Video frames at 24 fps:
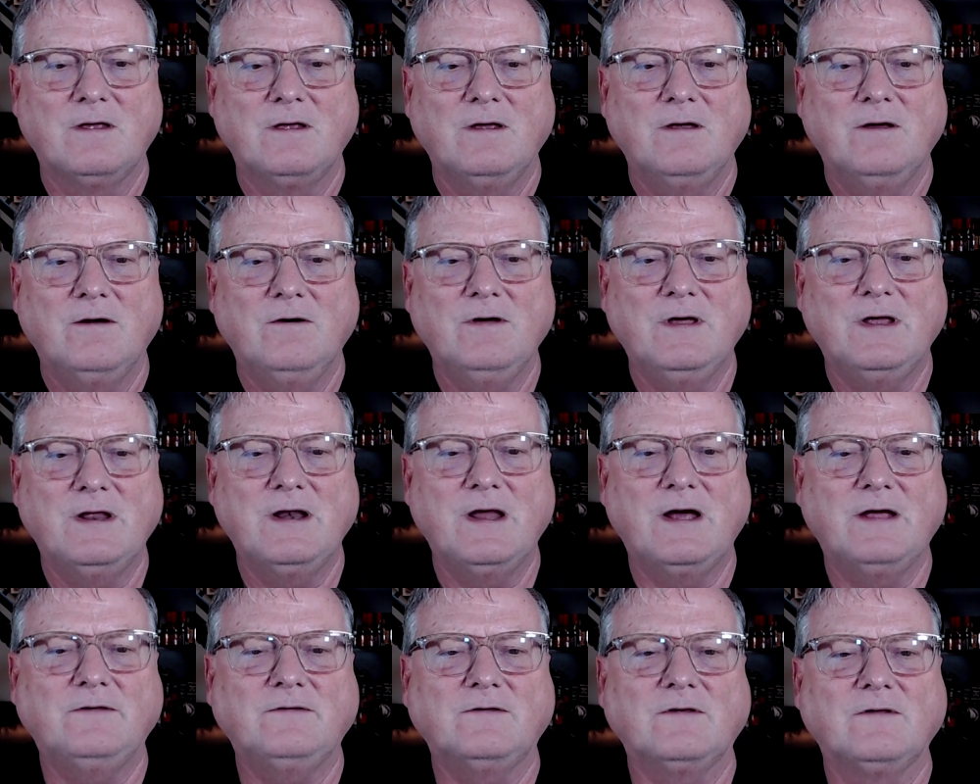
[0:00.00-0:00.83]
Okay,
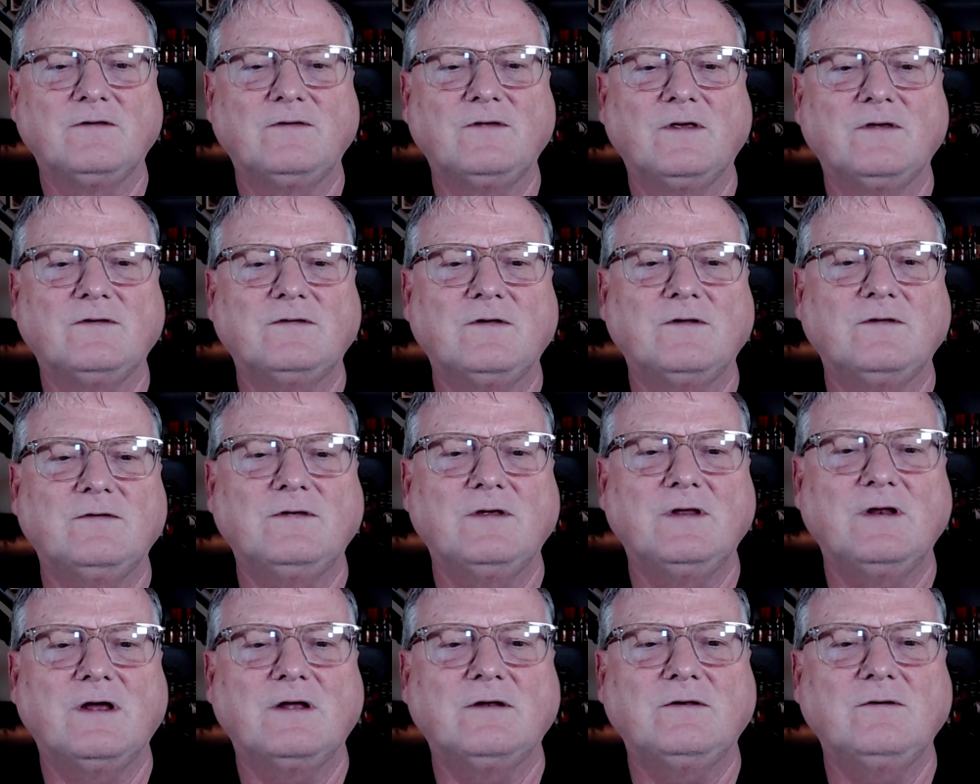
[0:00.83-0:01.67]
nice
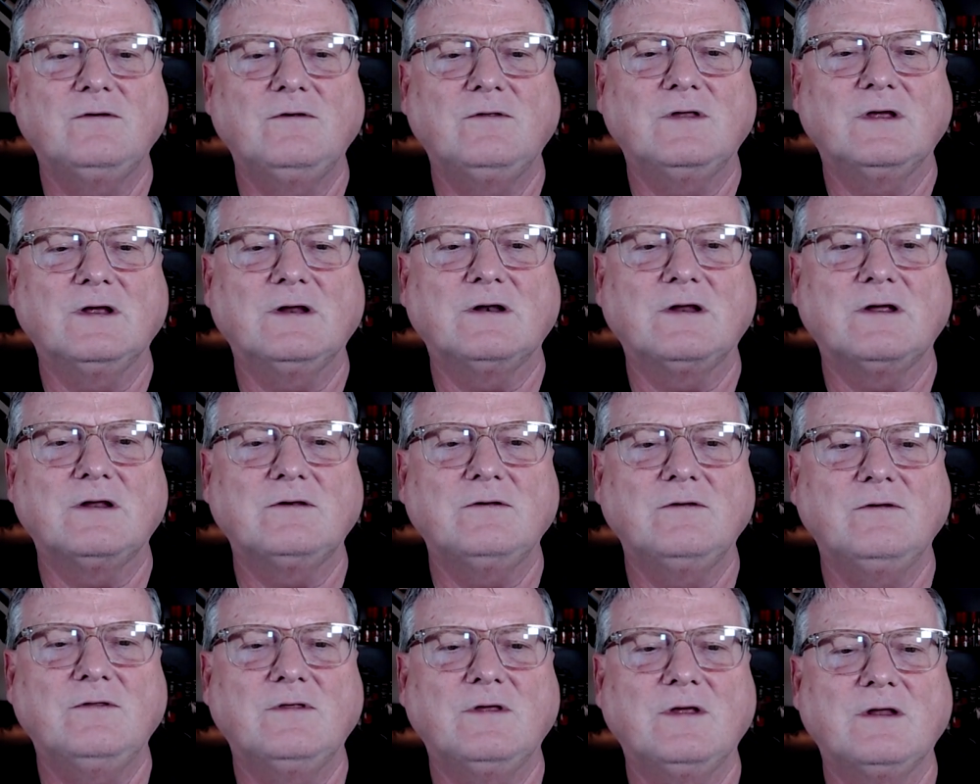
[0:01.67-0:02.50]
consistency, not too thick, not
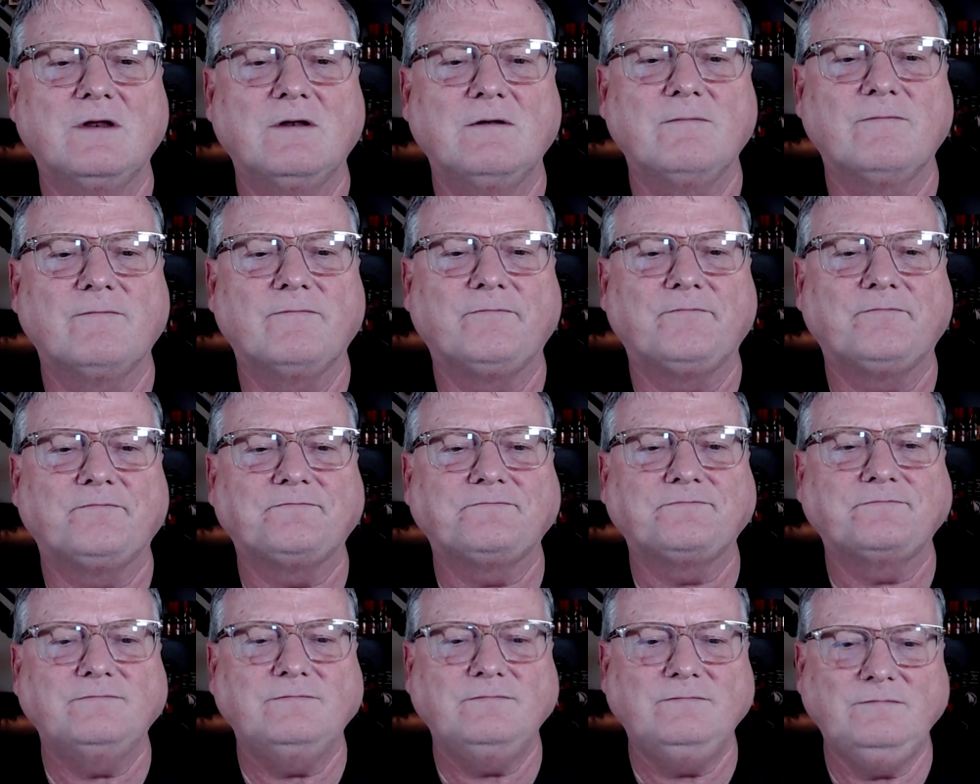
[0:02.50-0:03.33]
too thin.
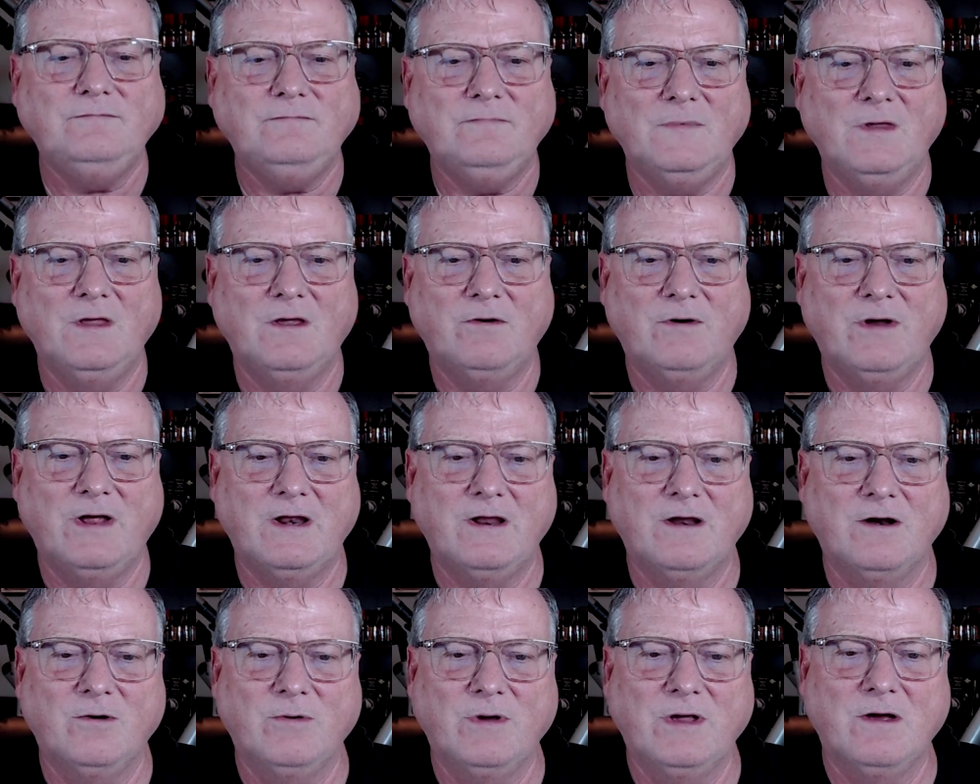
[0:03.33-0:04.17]
All right,
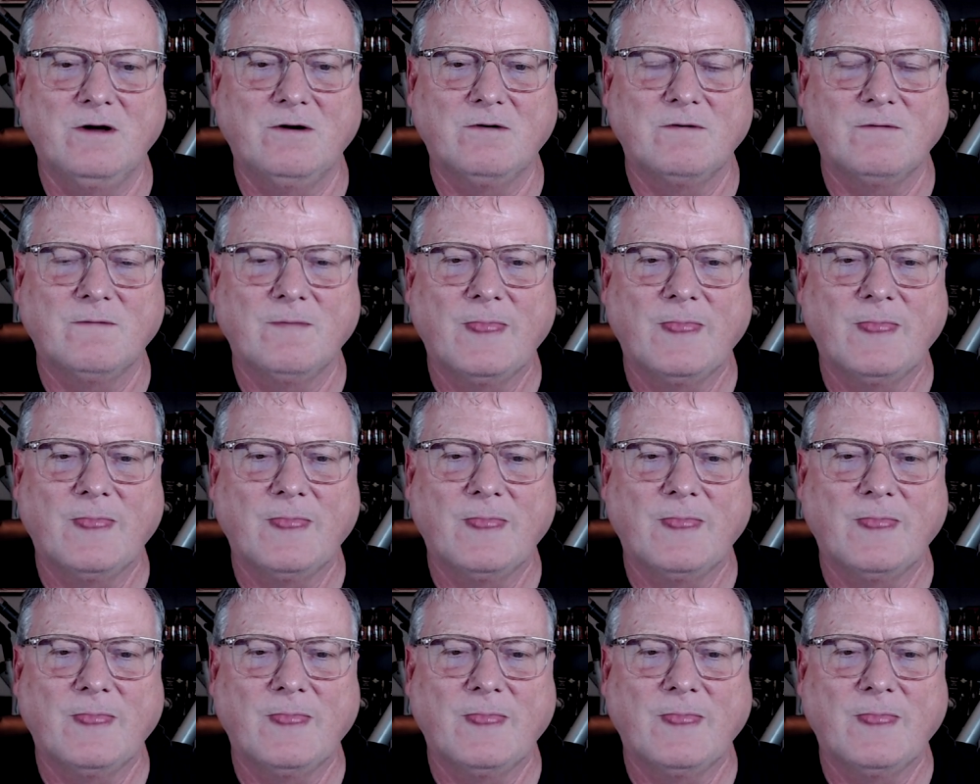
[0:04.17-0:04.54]
here we go.